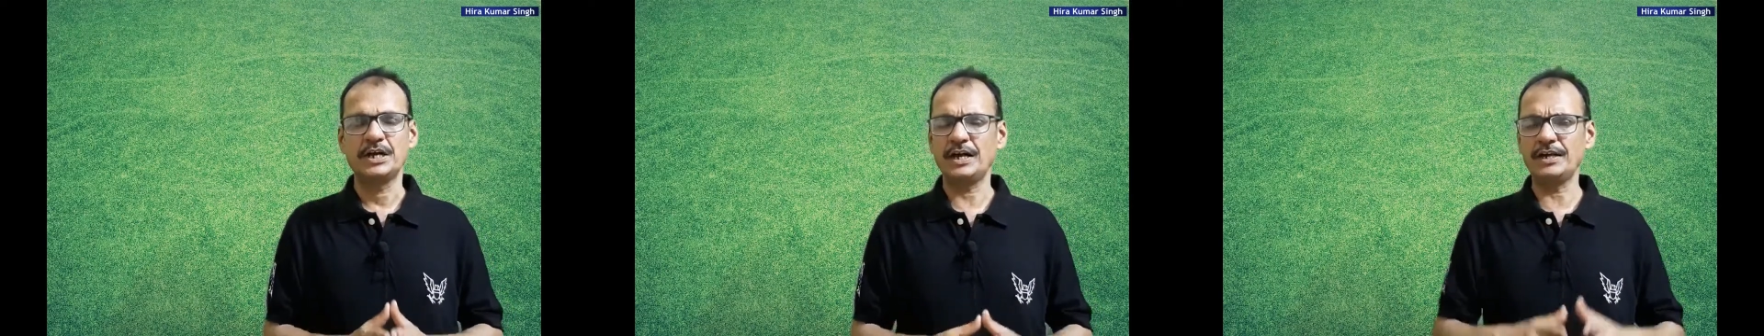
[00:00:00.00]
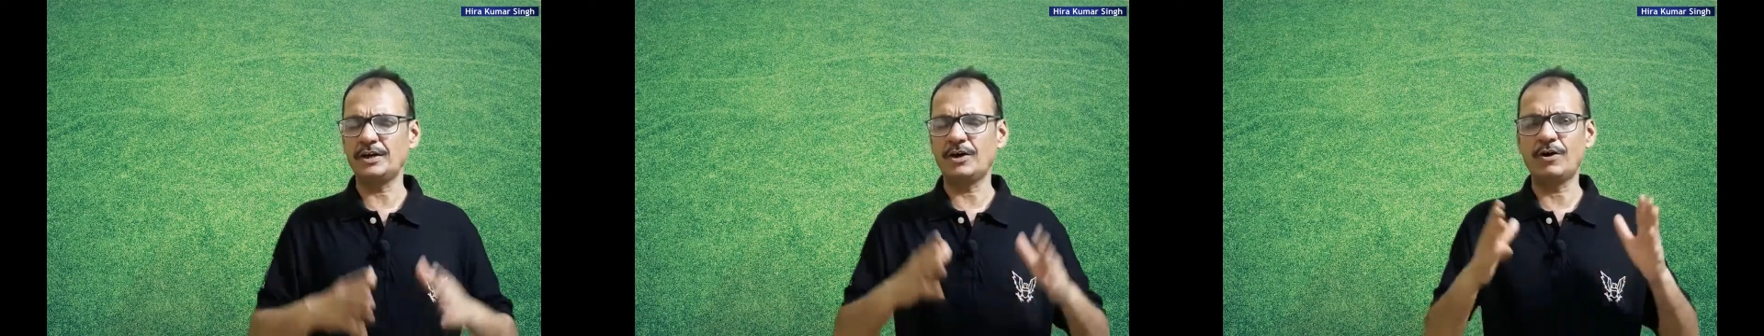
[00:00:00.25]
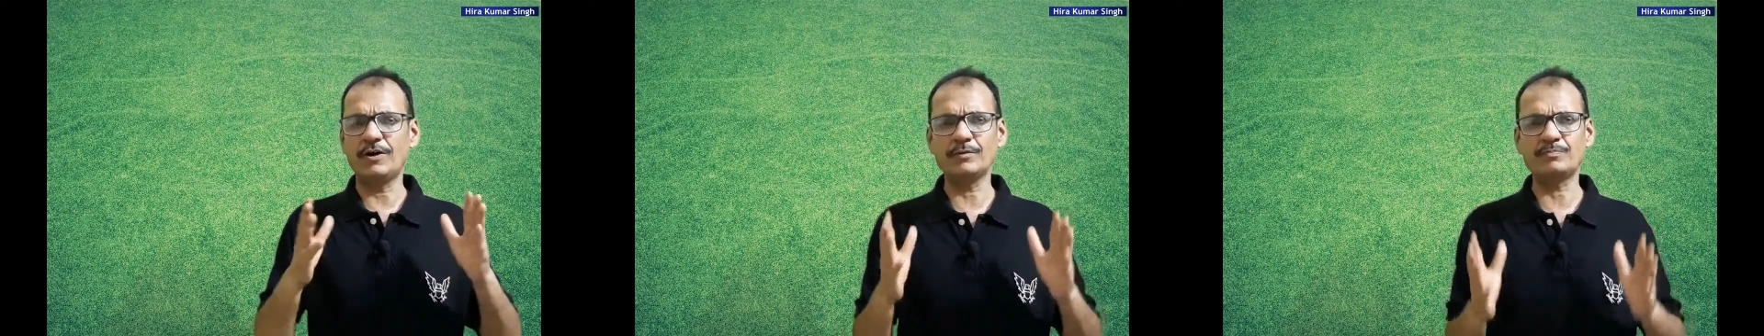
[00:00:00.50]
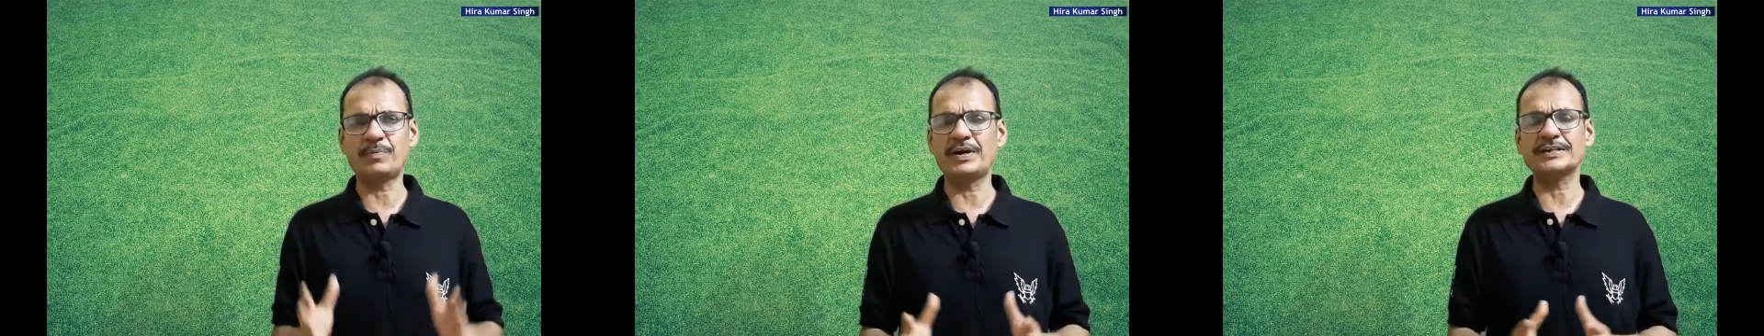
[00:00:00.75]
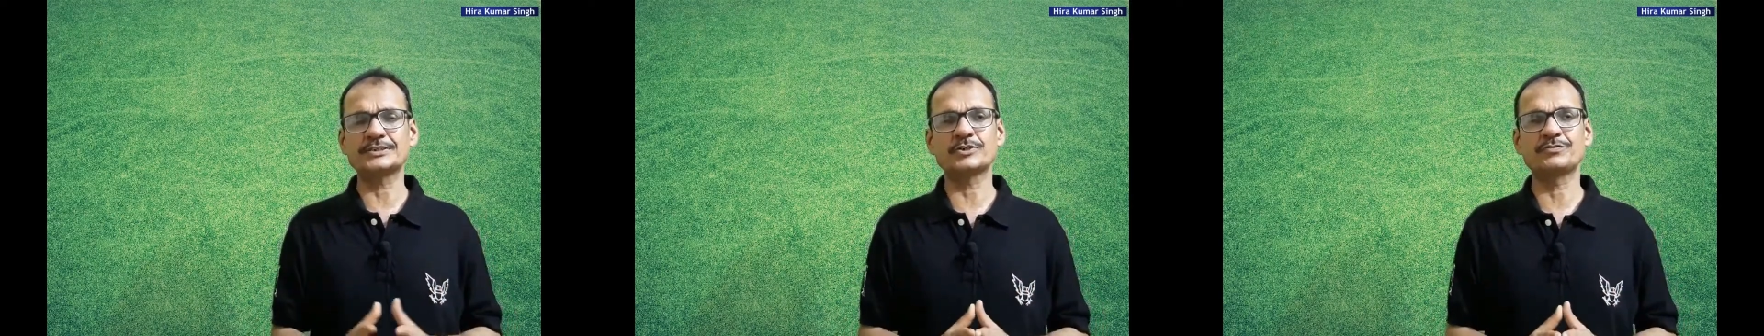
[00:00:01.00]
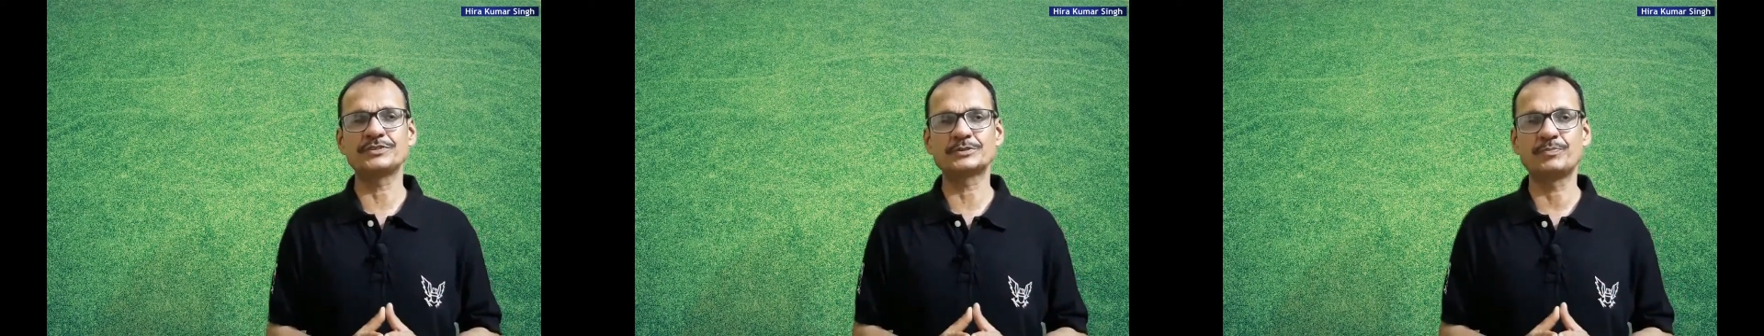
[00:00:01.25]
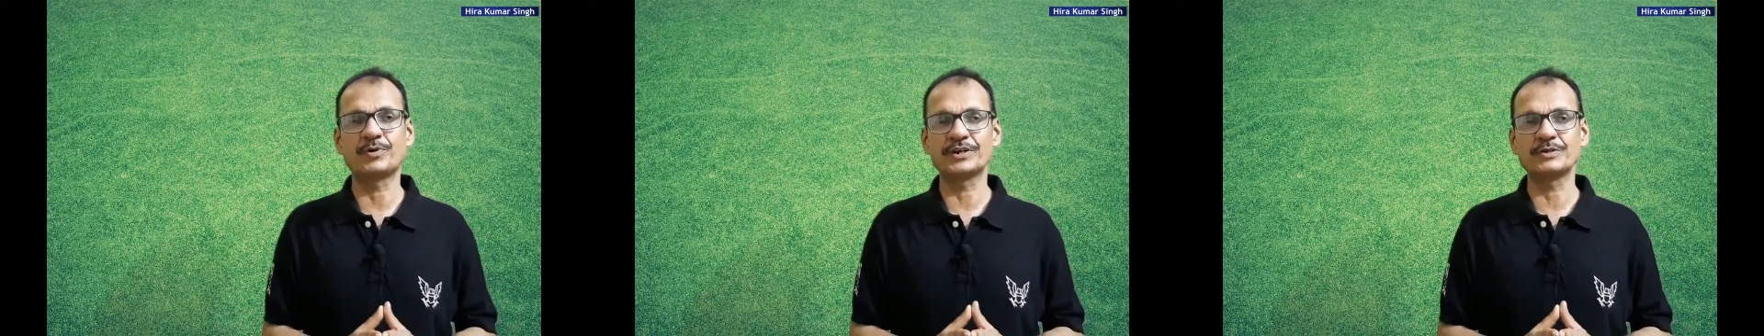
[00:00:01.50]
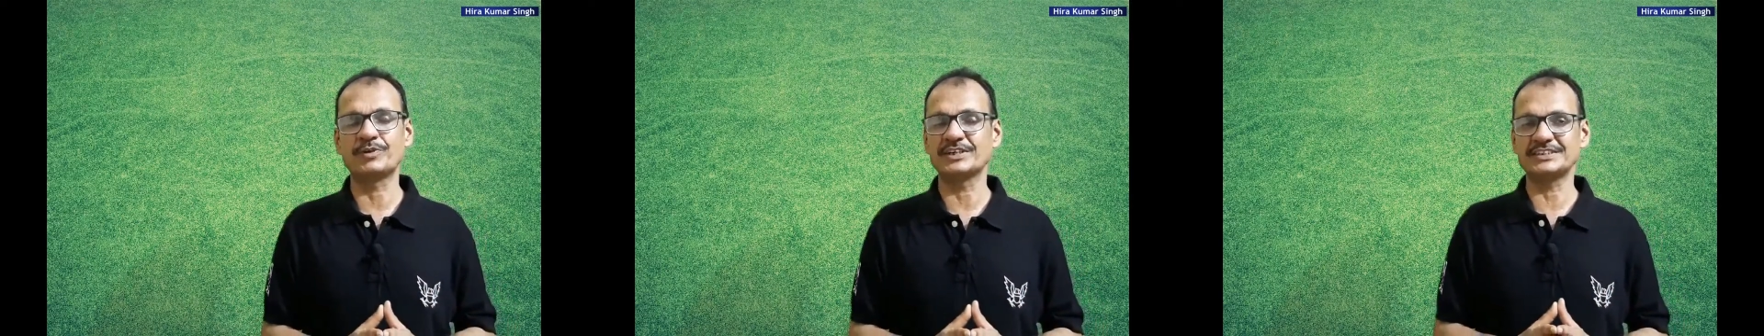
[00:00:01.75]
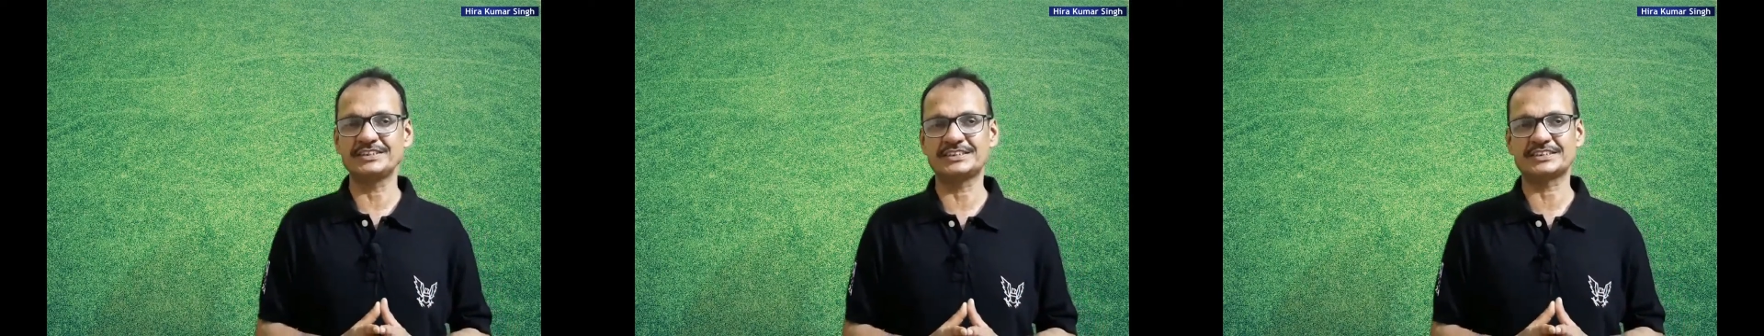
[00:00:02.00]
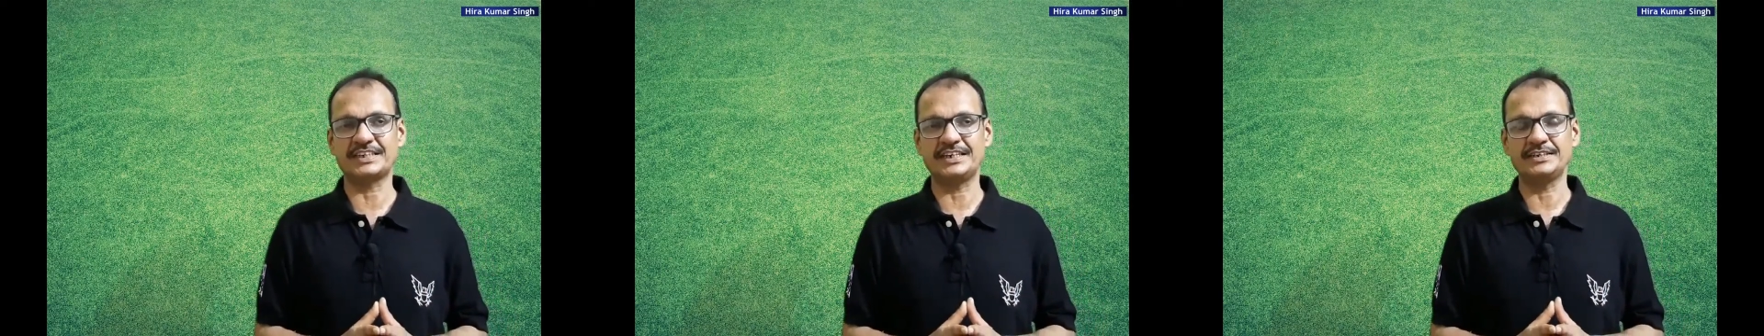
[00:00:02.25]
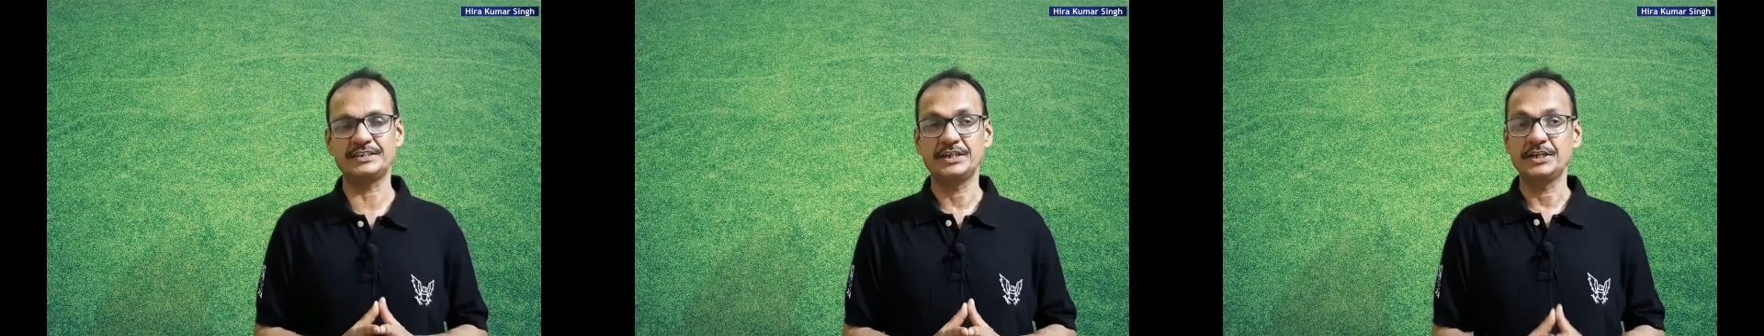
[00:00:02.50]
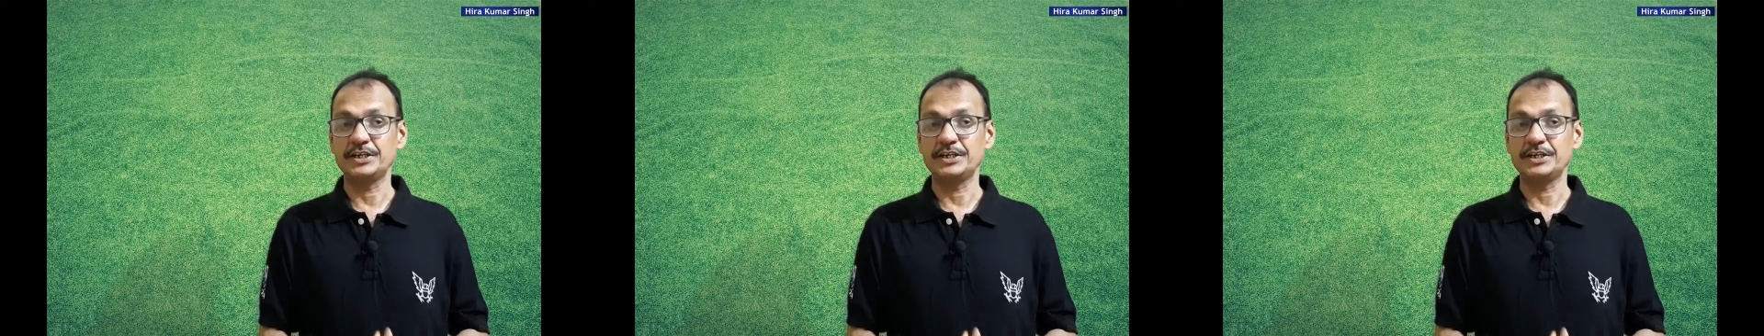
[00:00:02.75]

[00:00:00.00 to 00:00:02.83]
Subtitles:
and all parts of his body was scanned.